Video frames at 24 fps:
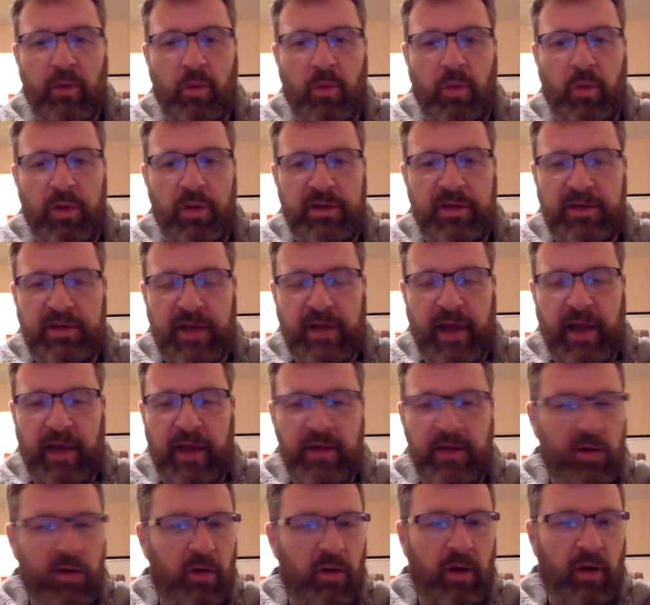would say
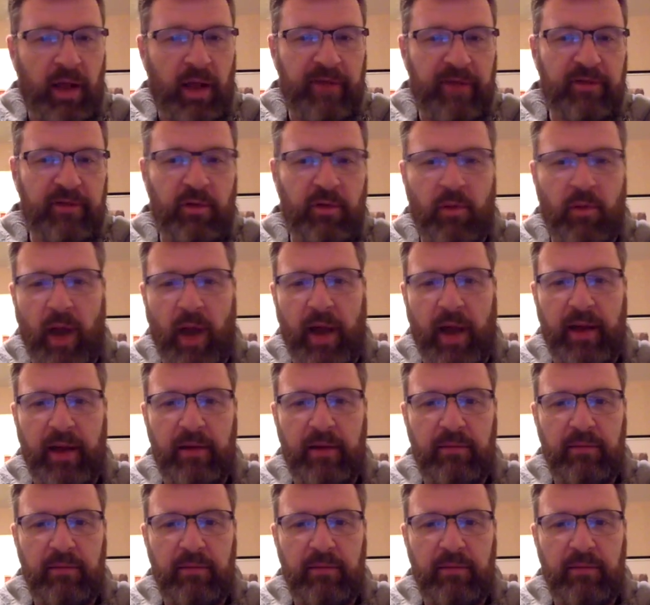turn left or right,